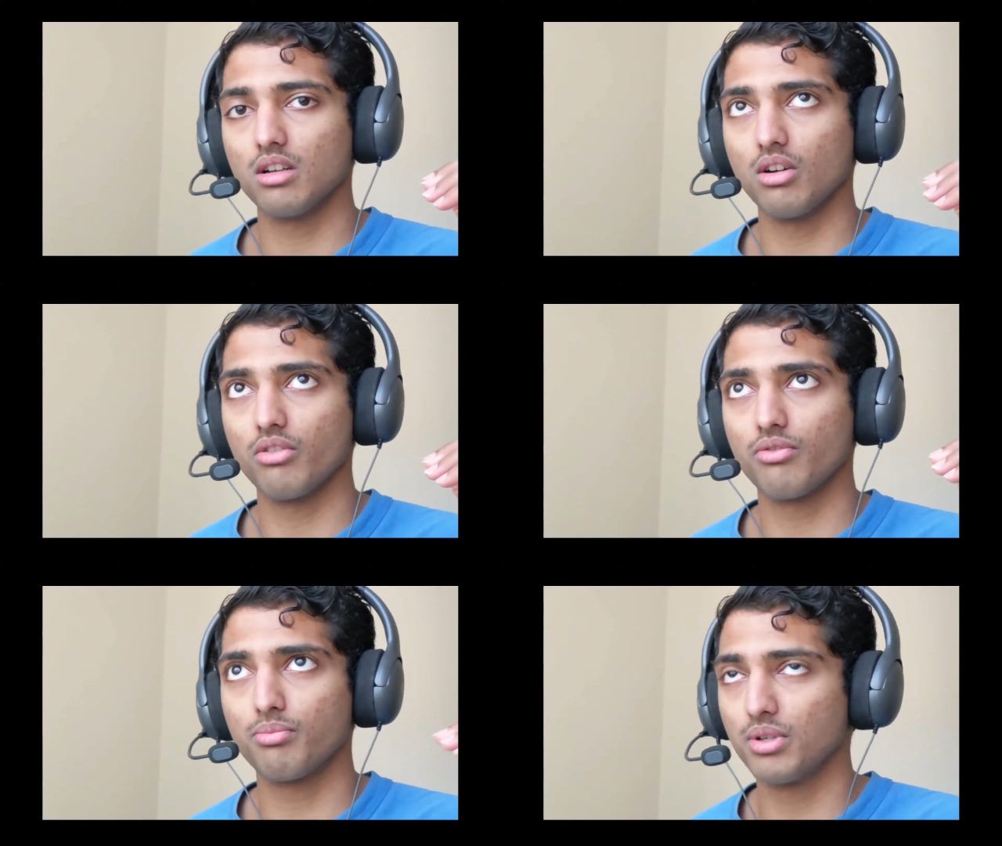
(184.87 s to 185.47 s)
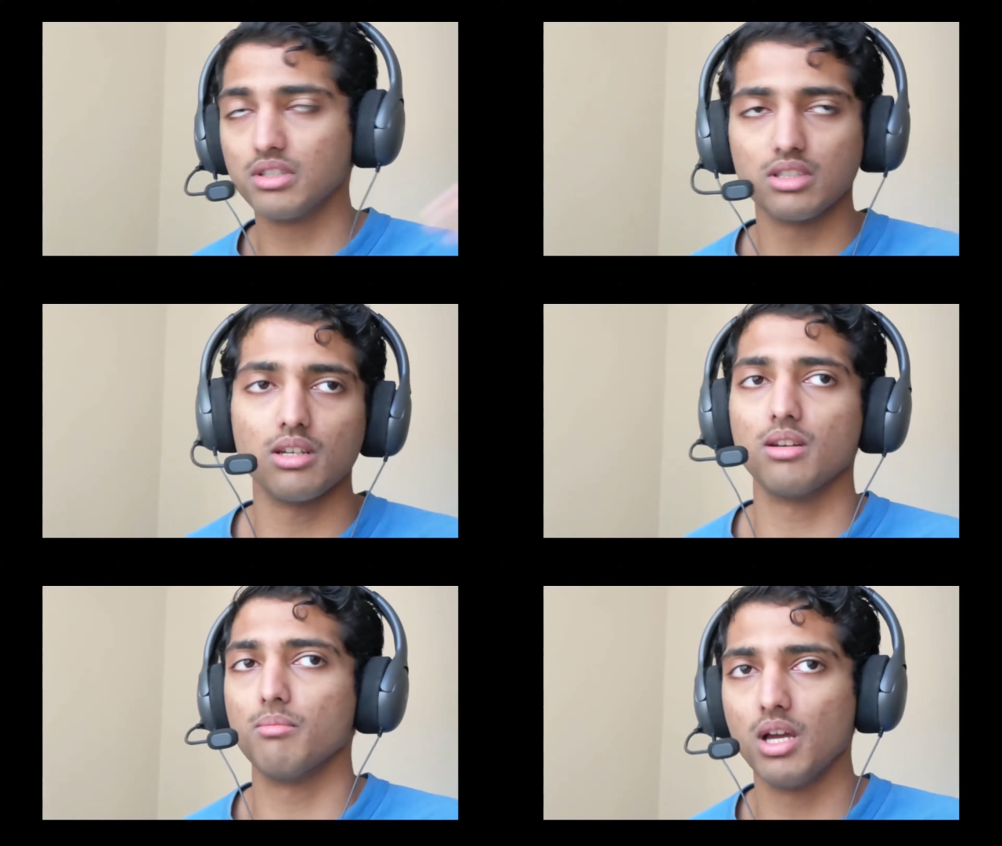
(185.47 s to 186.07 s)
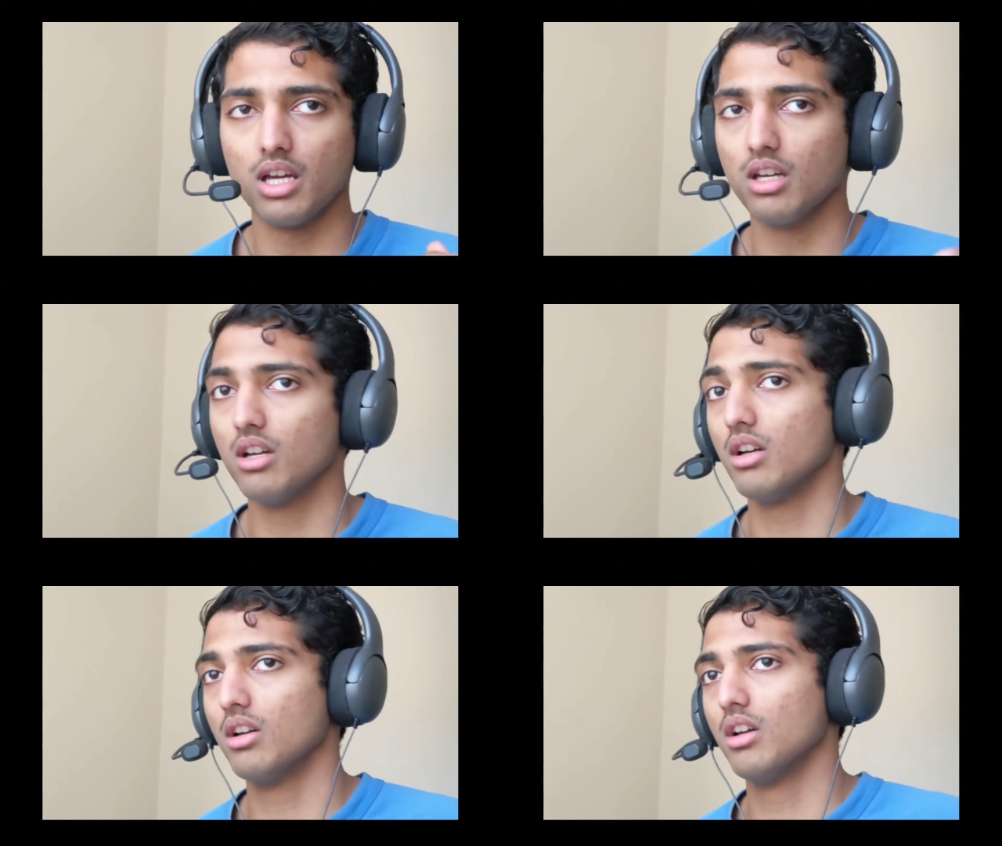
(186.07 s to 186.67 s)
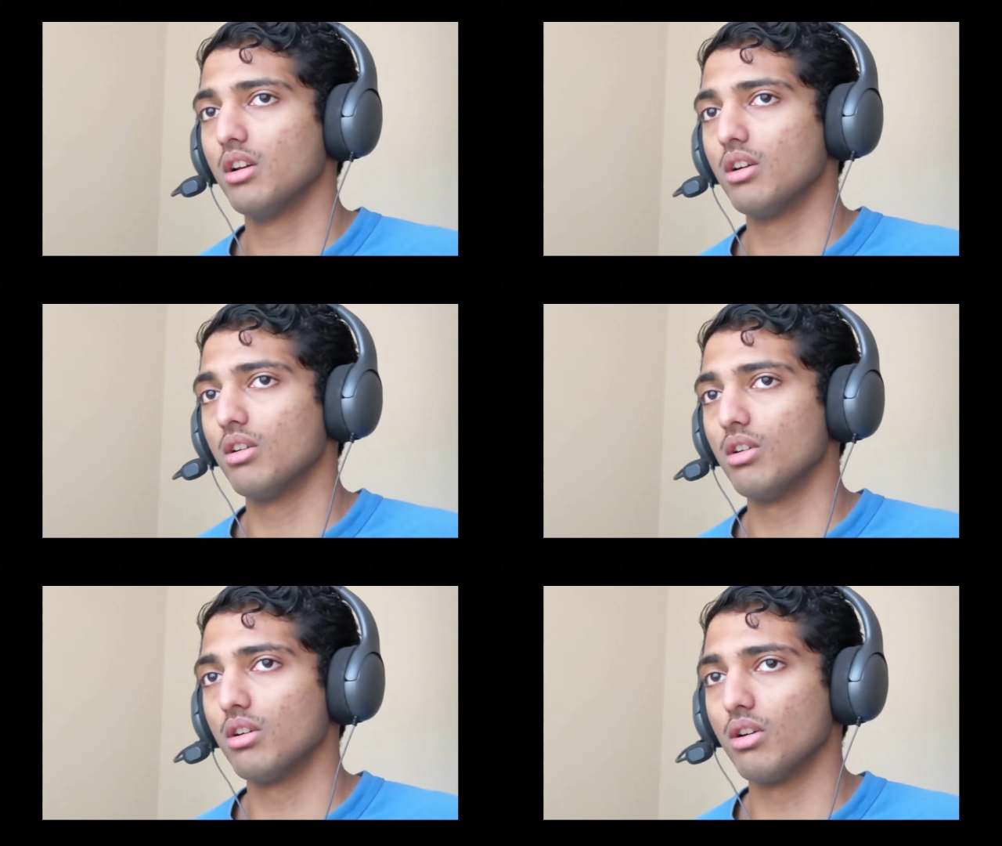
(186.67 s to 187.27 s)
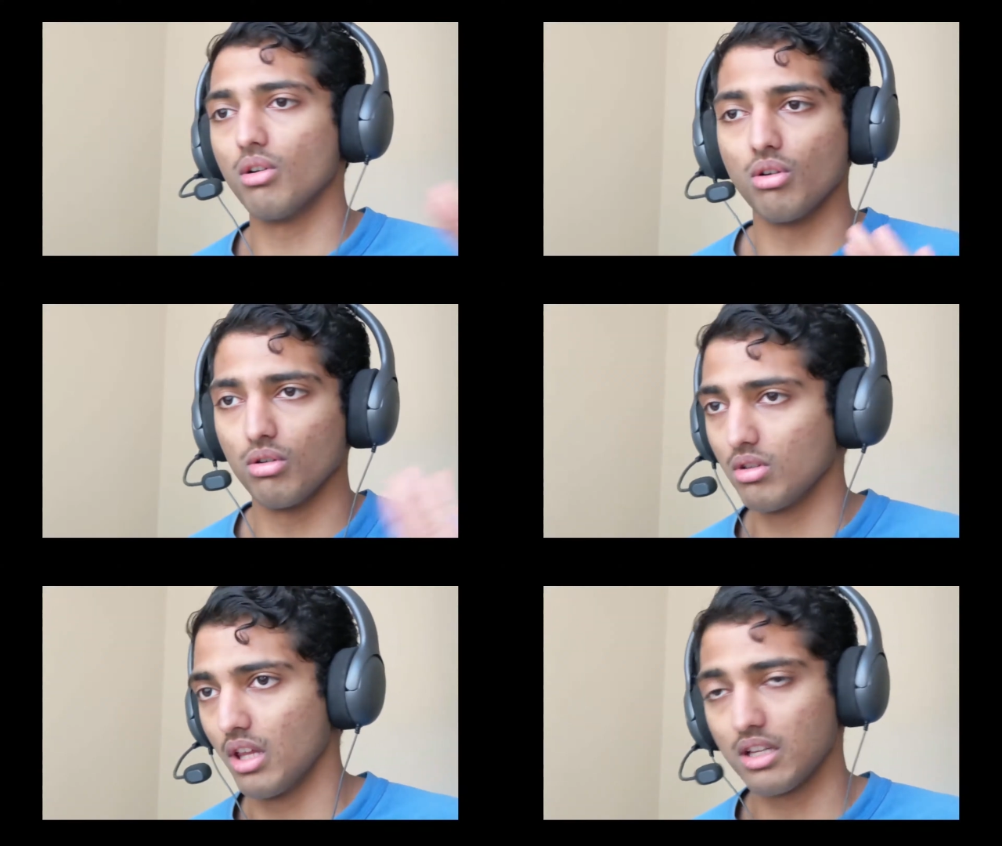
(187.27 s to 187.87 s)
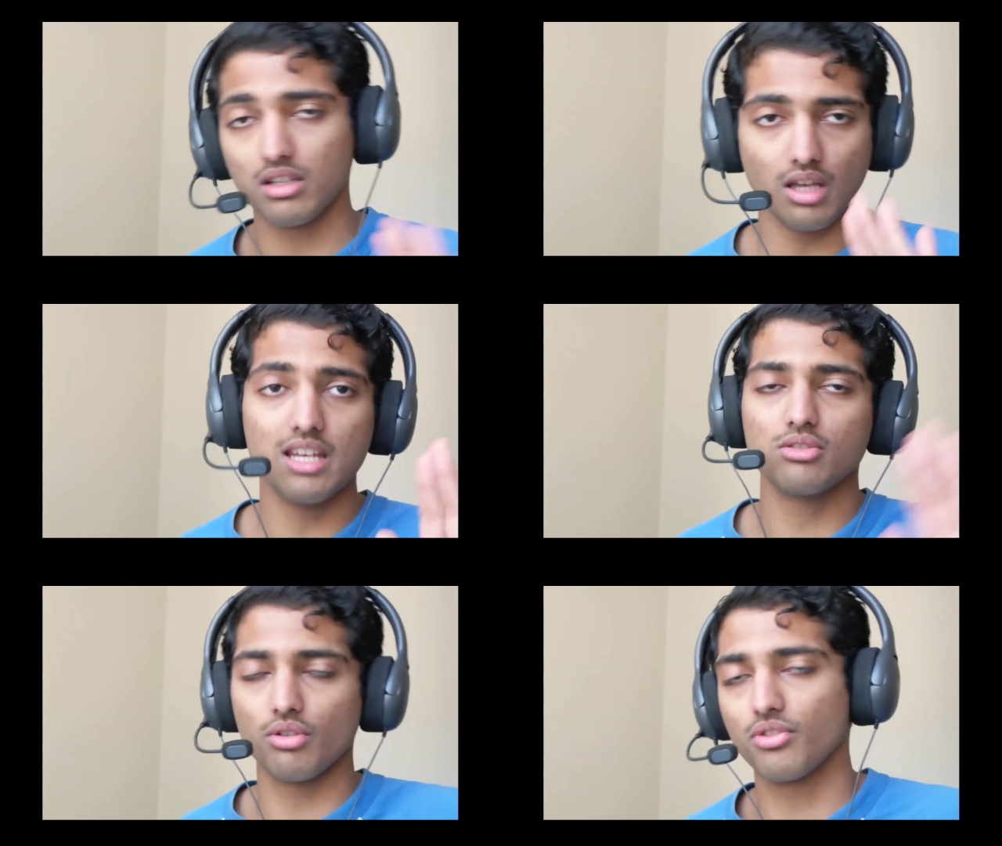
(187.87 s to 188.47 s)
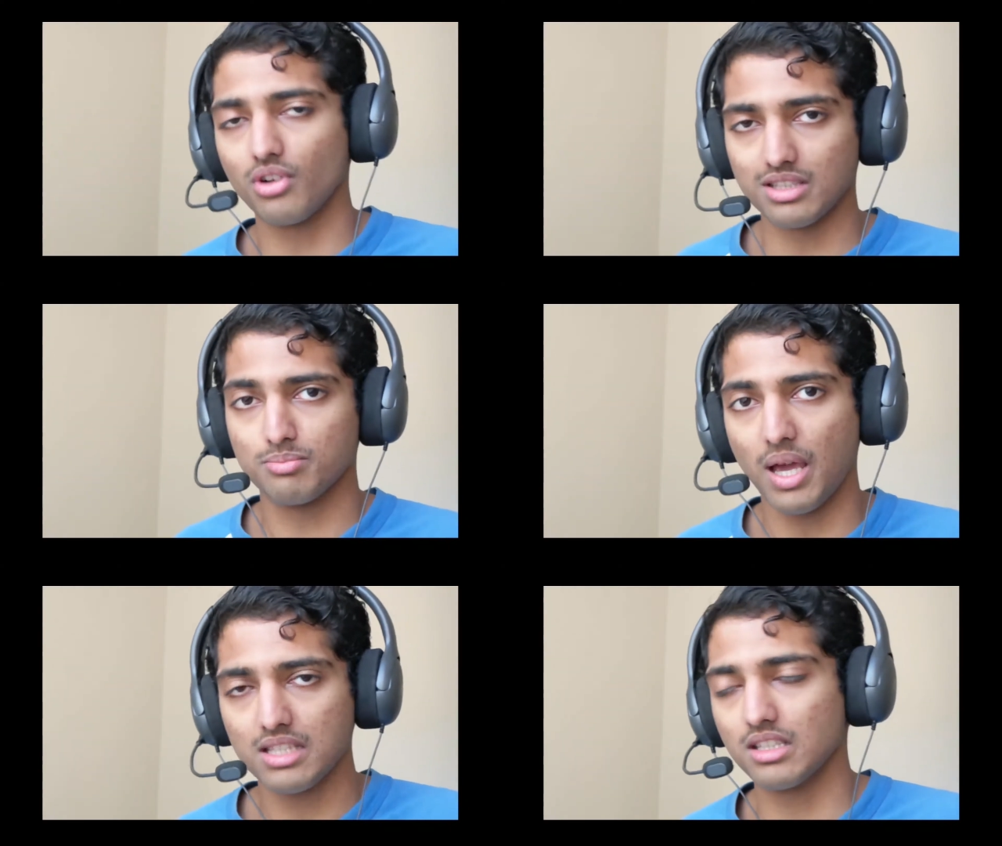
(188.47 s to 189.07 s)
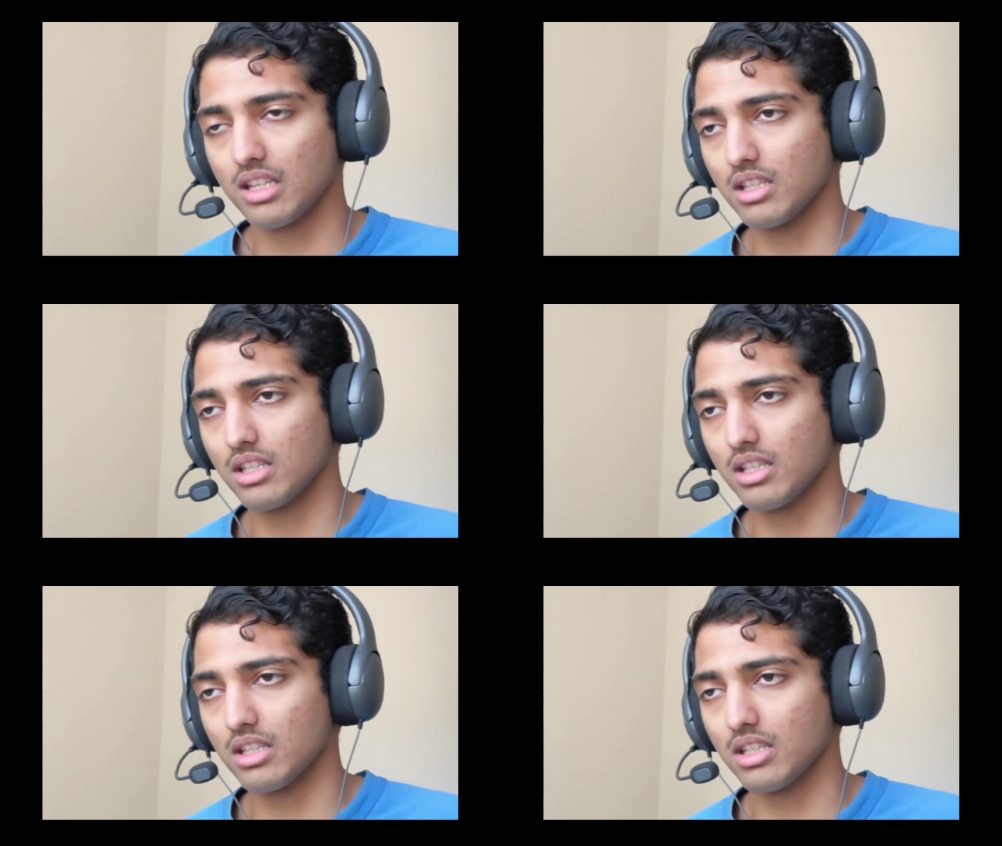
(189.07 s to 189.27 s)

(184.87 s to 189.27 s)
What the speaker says: of prison, murder, or like any sort of threats, basically.